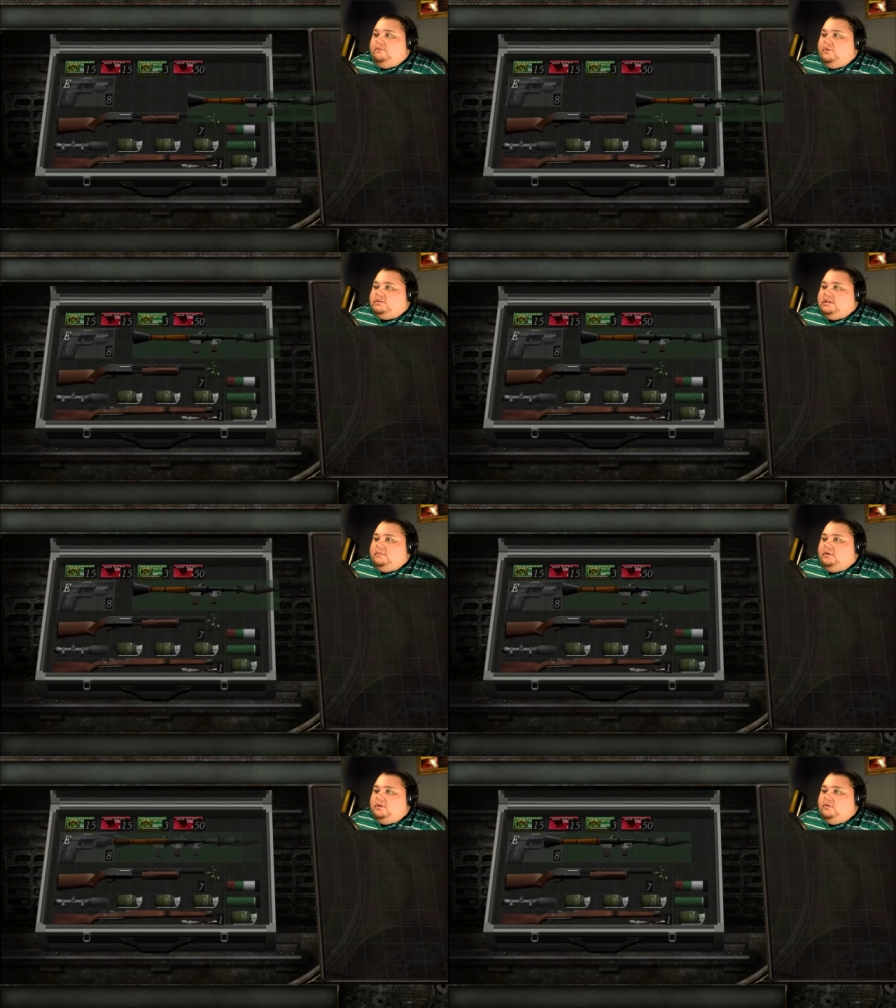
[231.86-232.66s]
First
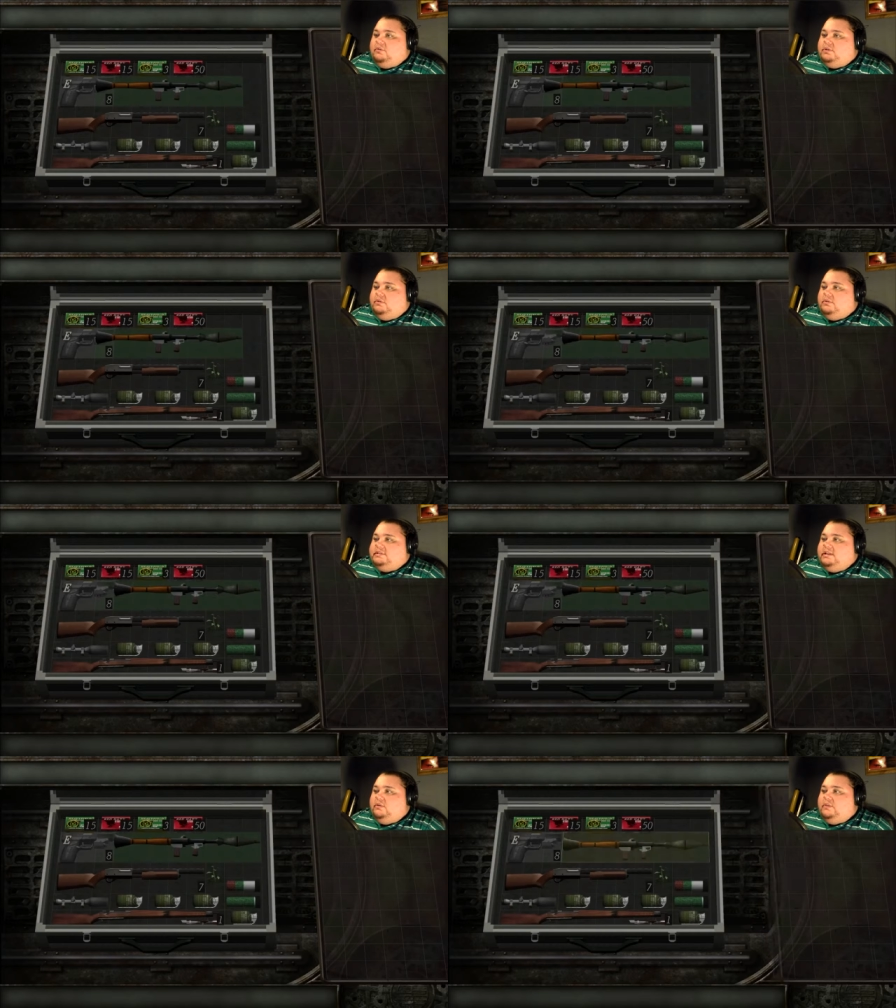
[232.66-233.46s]
thing we're going to do
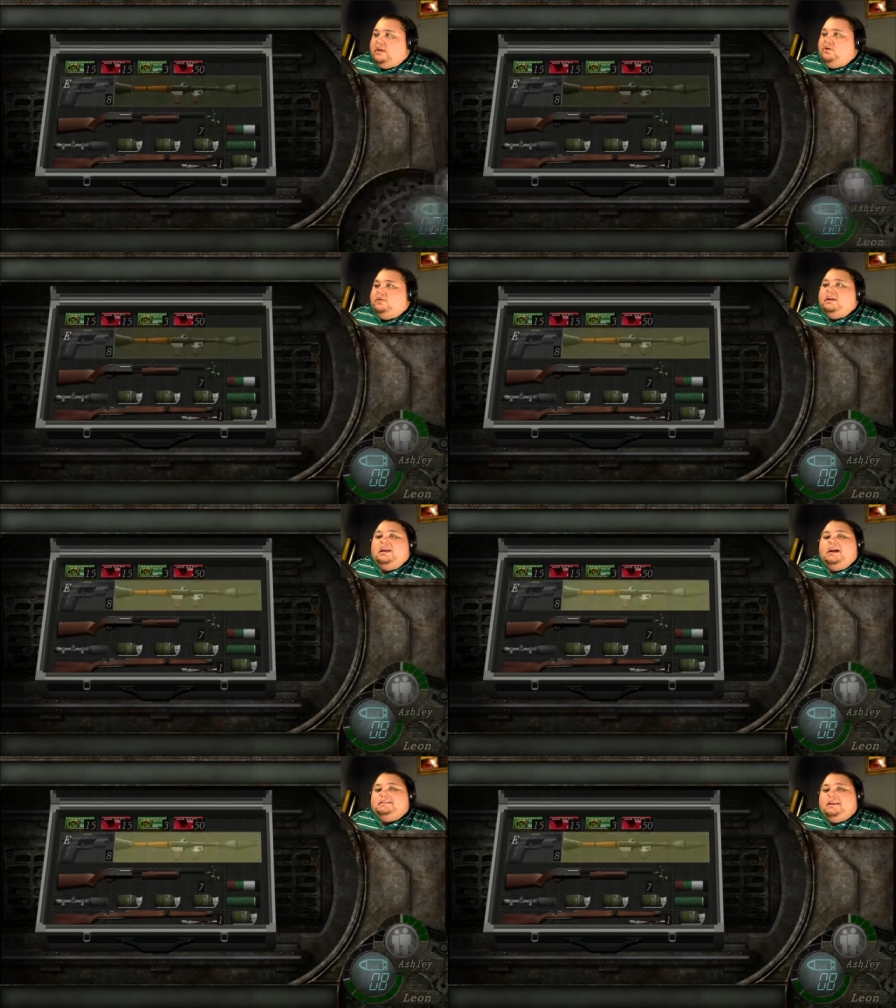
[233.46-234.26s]
is deal with El
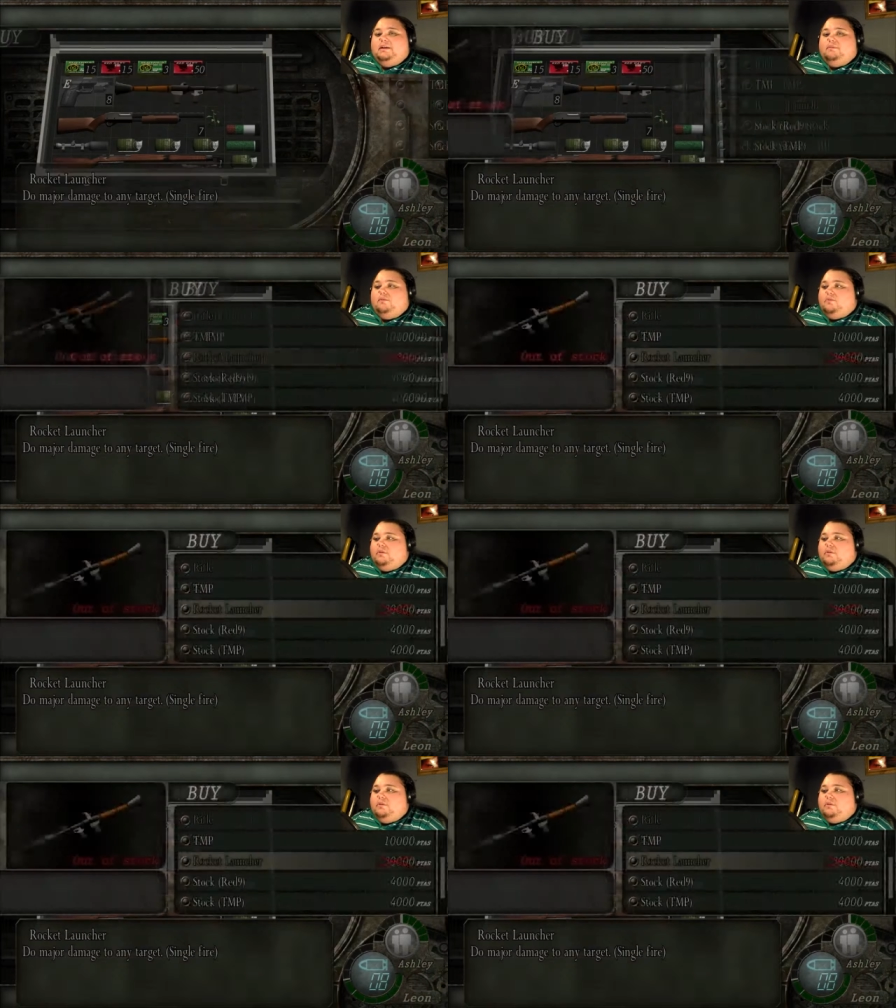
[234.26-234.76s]
Gigante real